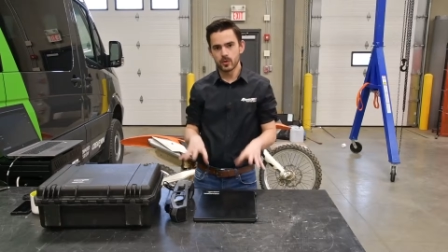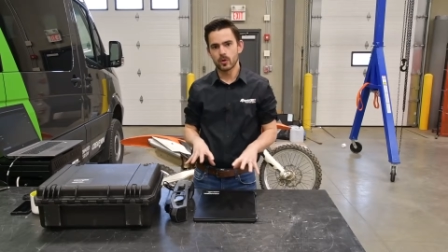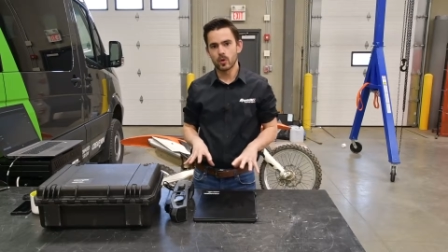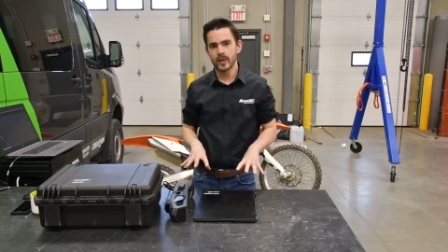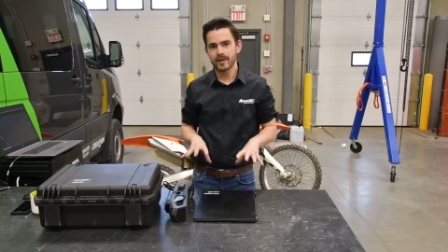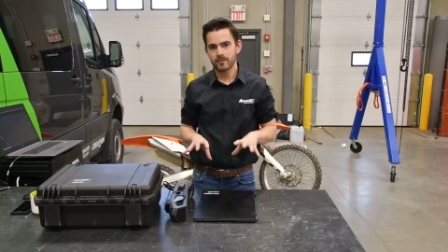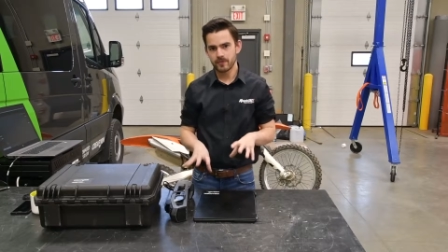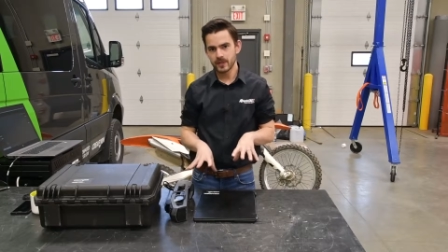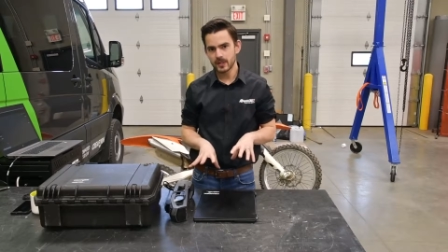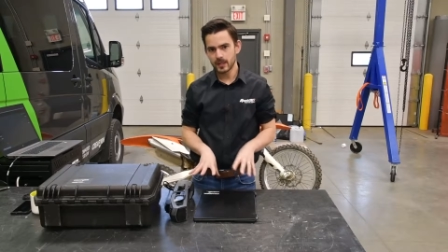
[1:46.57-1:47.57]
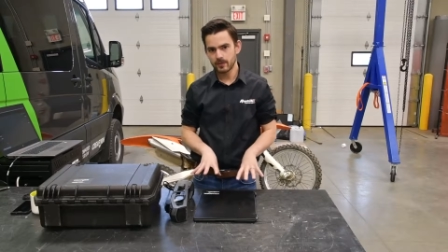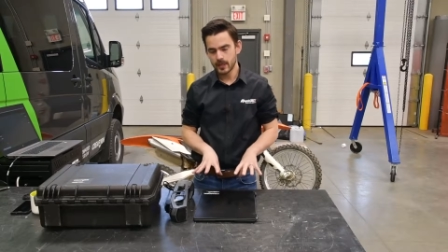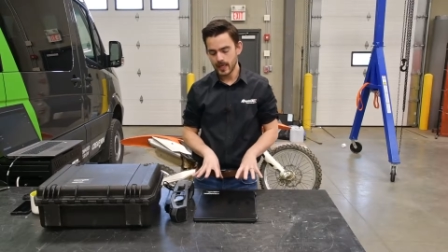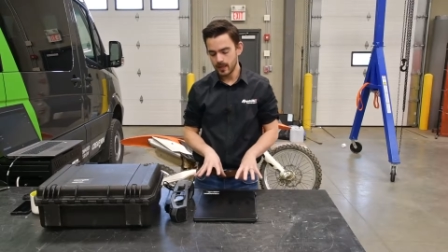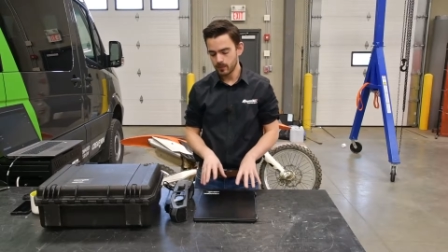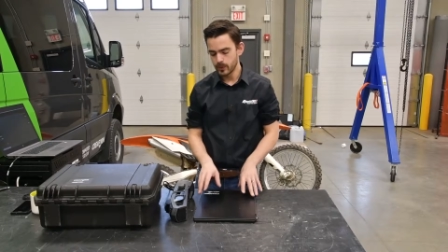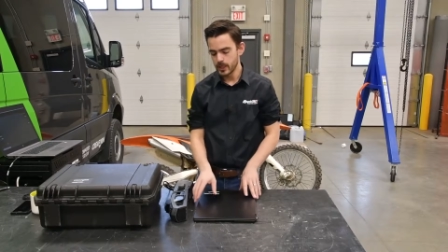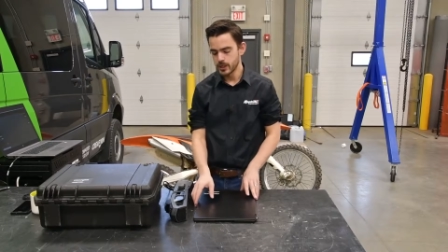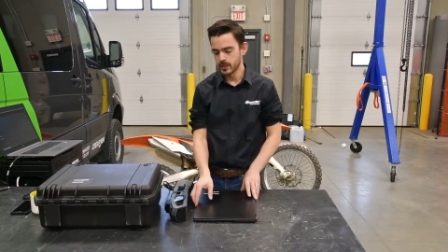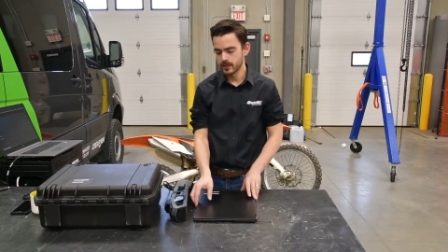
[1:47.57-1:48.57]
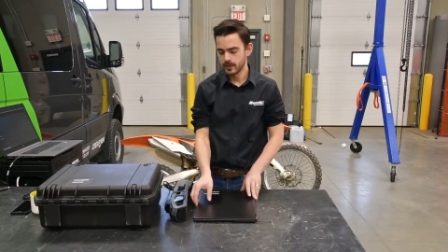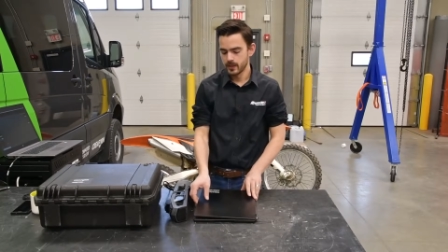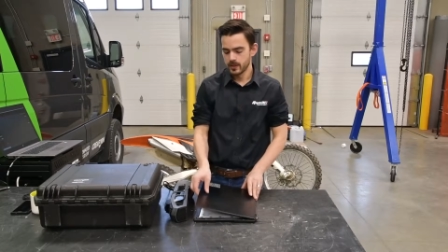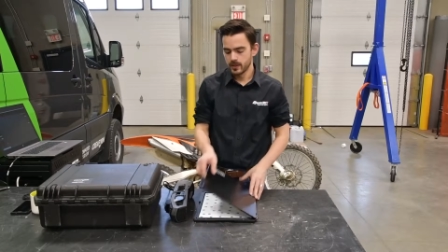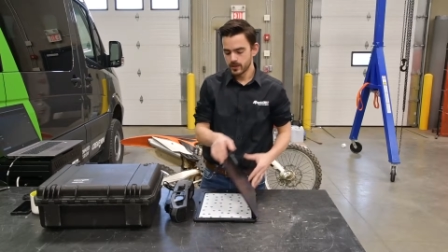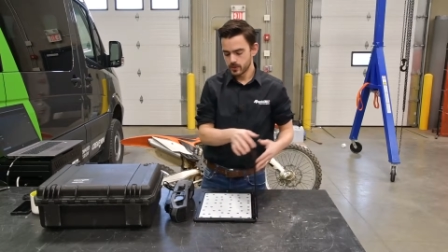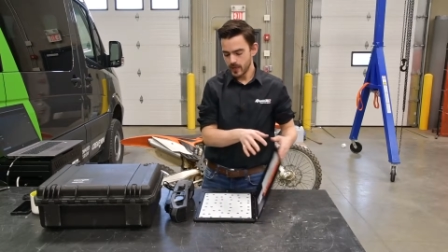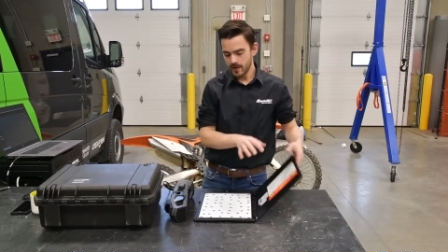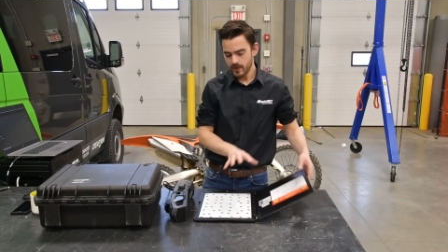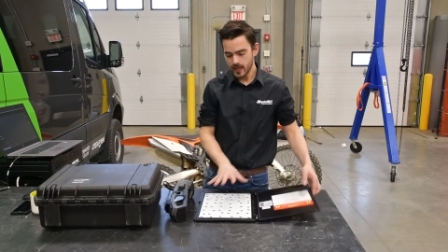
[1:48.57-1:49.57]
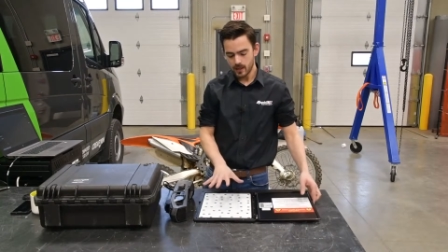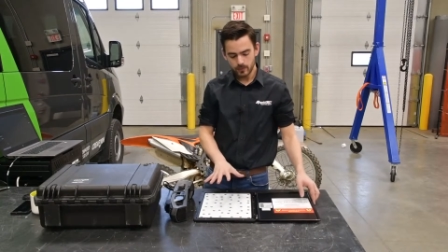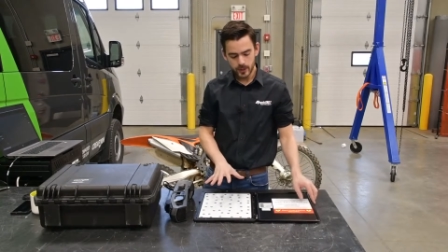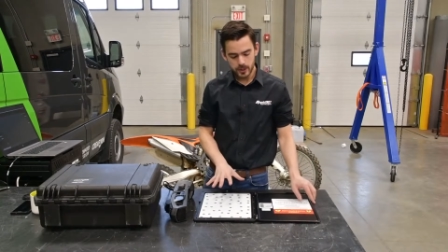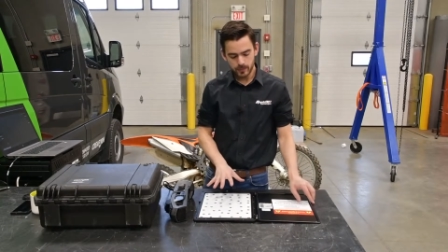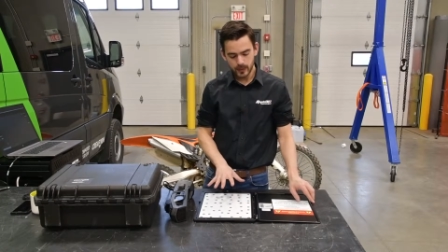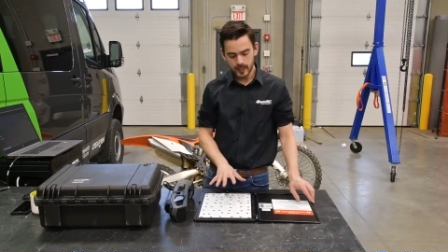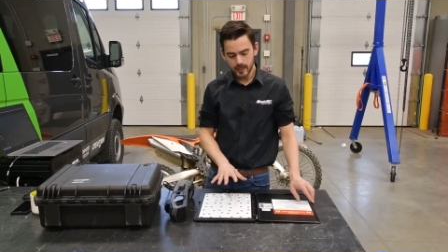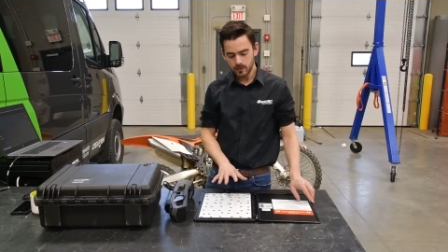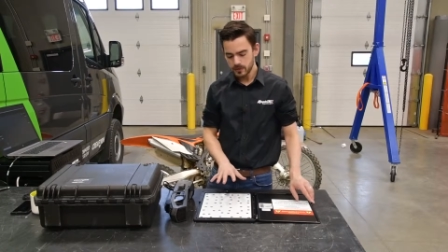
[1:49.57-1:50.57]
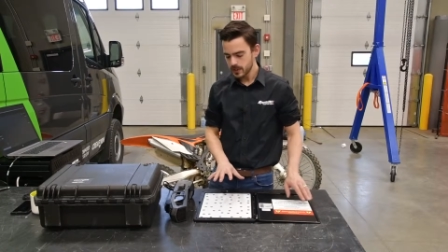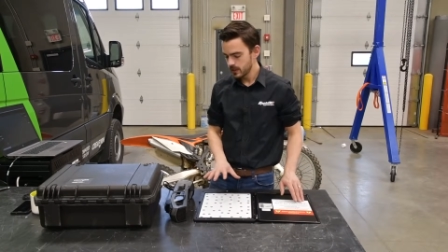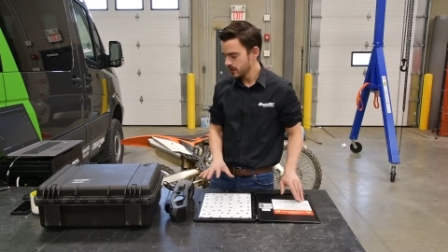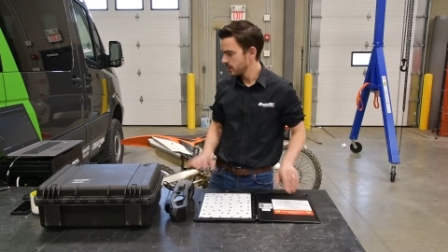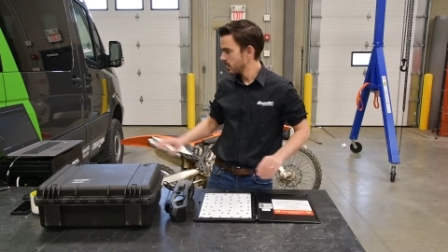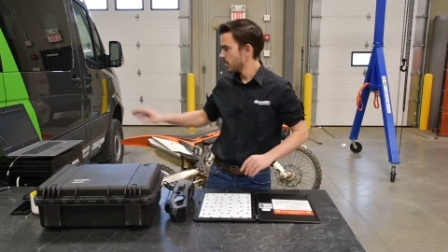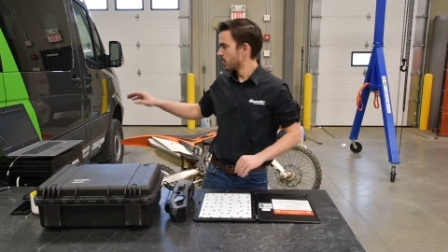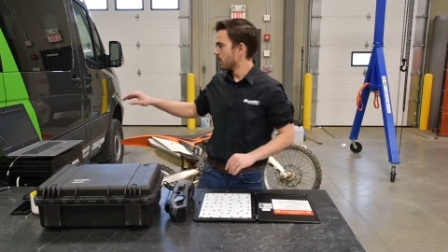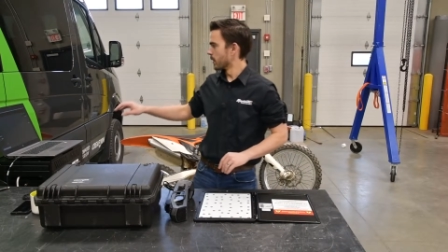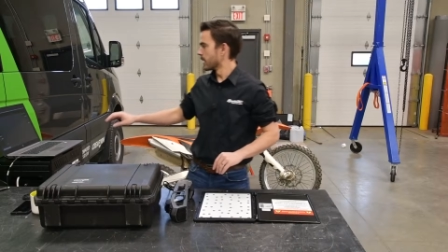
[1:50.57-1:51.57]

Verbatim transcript: a quick field level calibration. So we have our calibration plate out. We're going